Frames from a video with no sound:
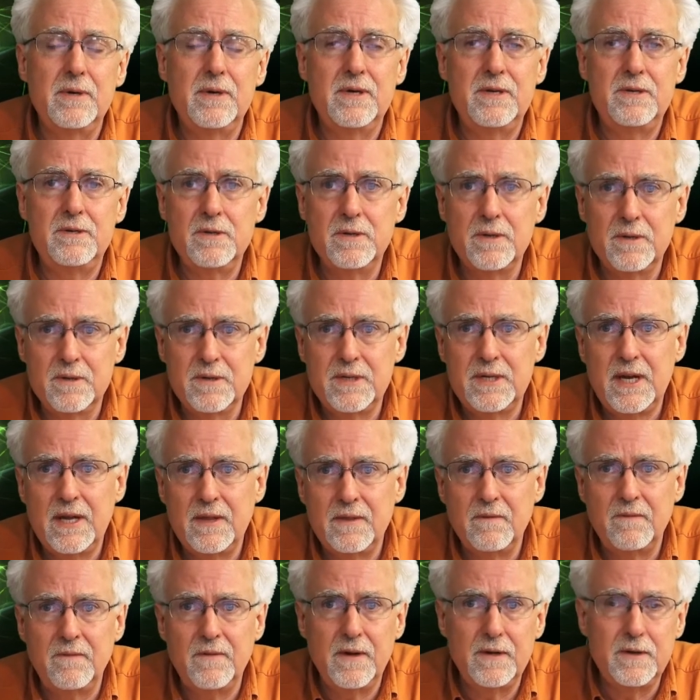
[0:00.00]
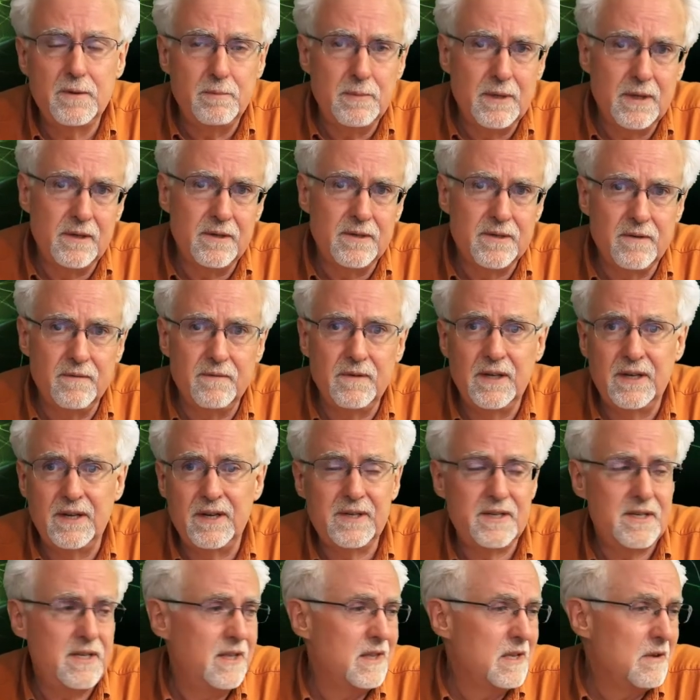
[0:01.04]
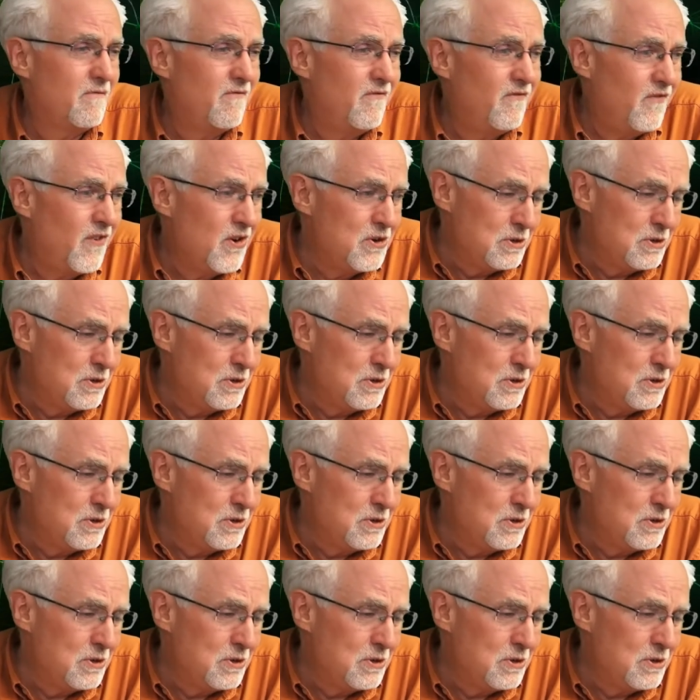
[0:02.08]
because you understand the fundamentals of Linux and the